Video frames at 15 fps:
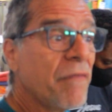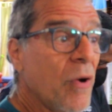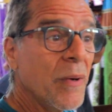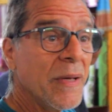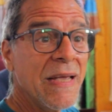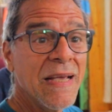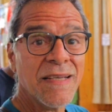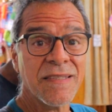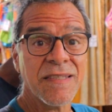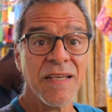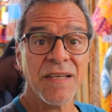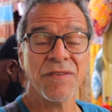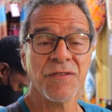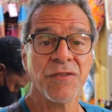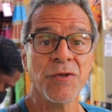of our
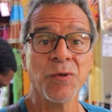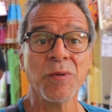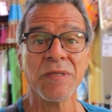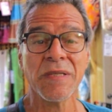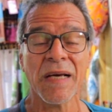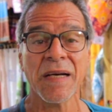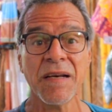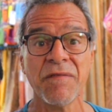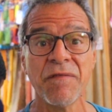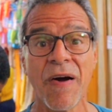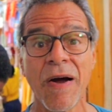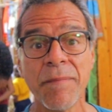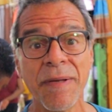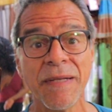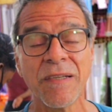ACs use an
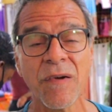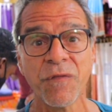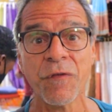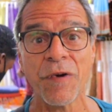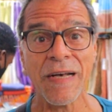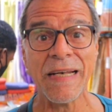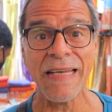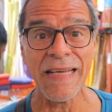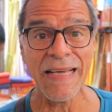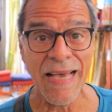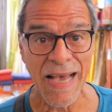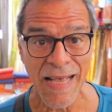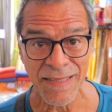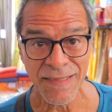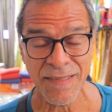environmental friendly
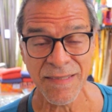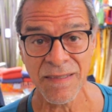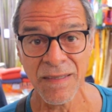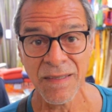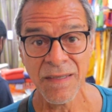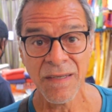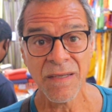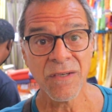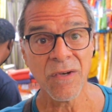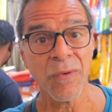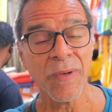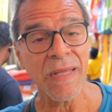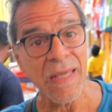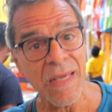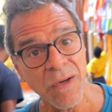gas. Now
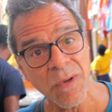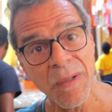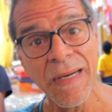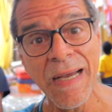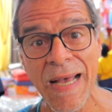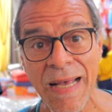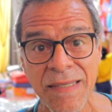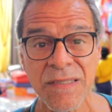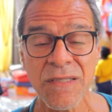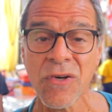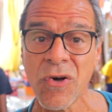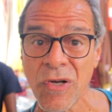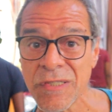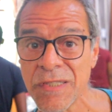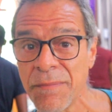the eco gas
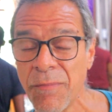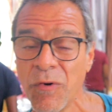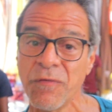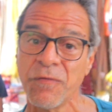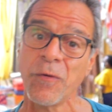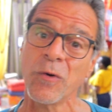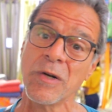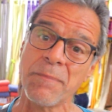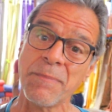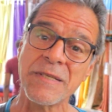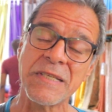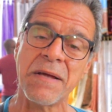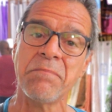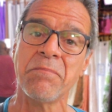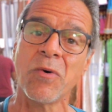costs about
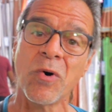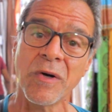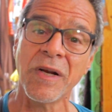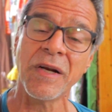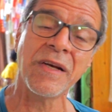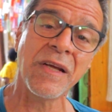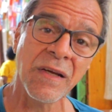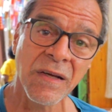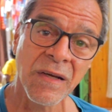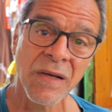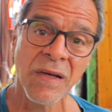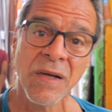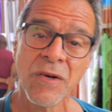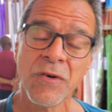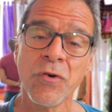40% more than the
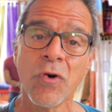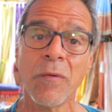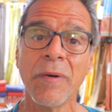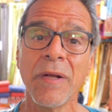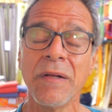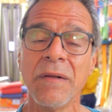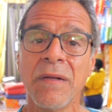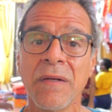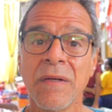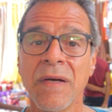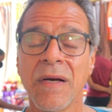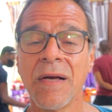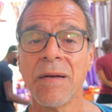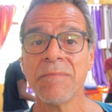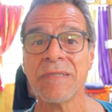normal
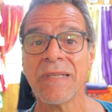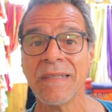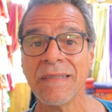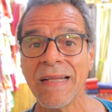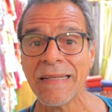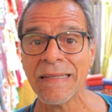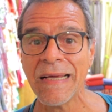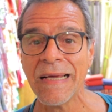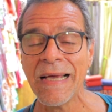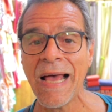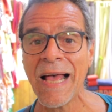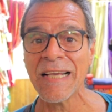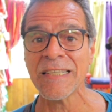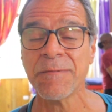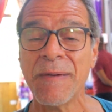synthetic
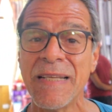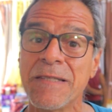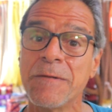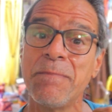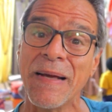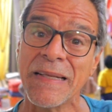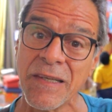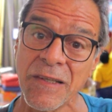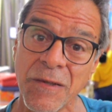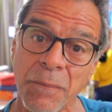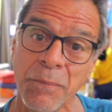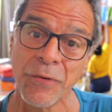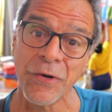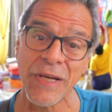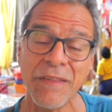gas, but it's better to
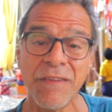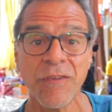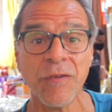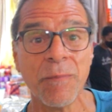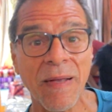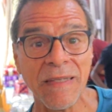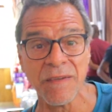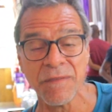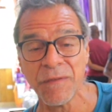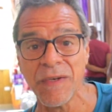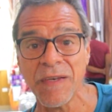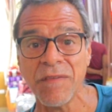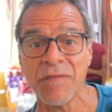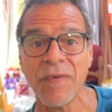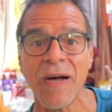breathe, it's better for
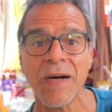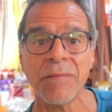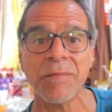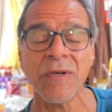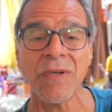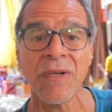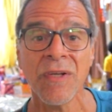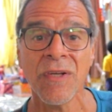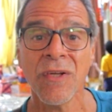the environment.